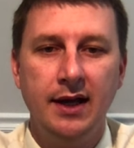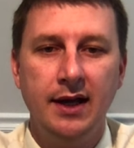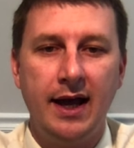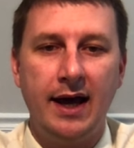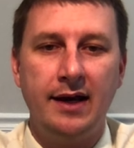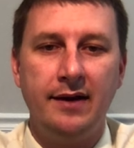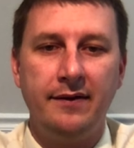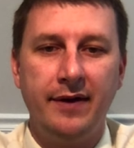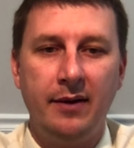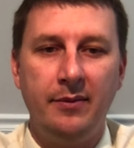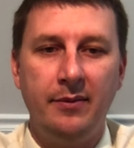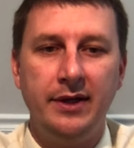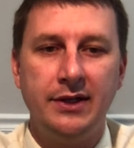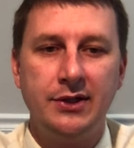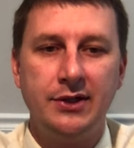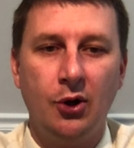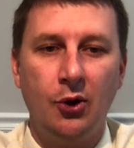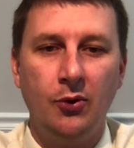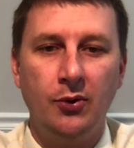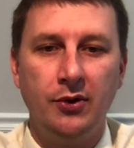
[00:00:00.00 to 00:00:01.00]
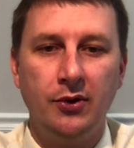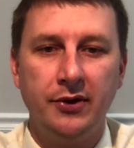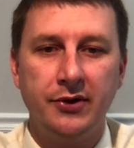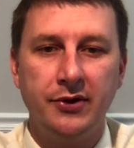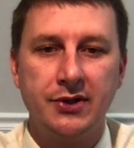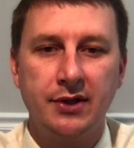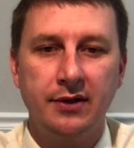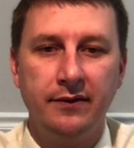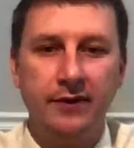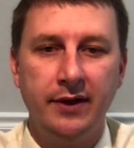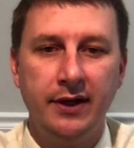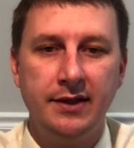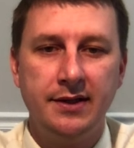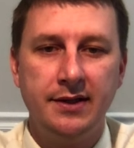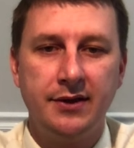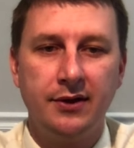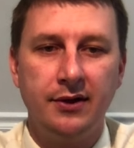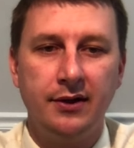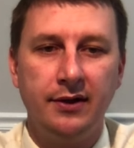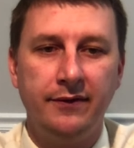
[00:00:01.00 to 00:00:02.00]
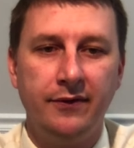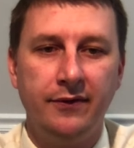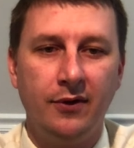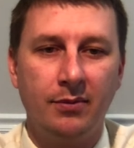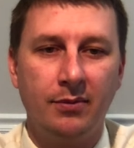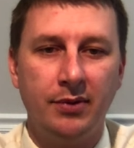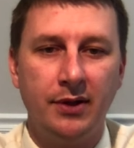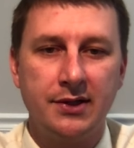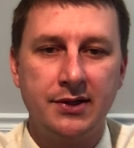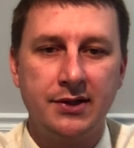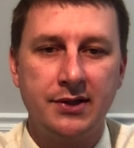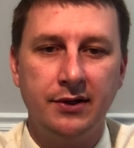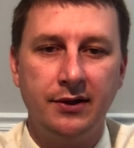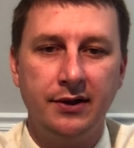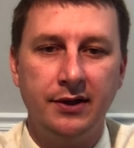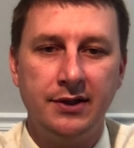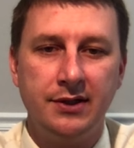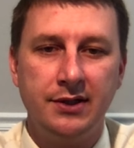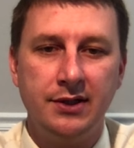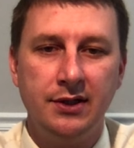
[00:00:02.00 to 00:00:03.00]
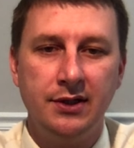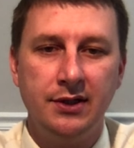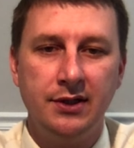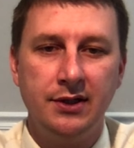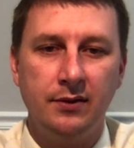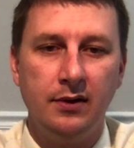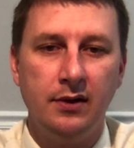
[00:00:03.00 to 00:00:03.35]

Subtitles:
out of how many total surveyed? 34 plus 32.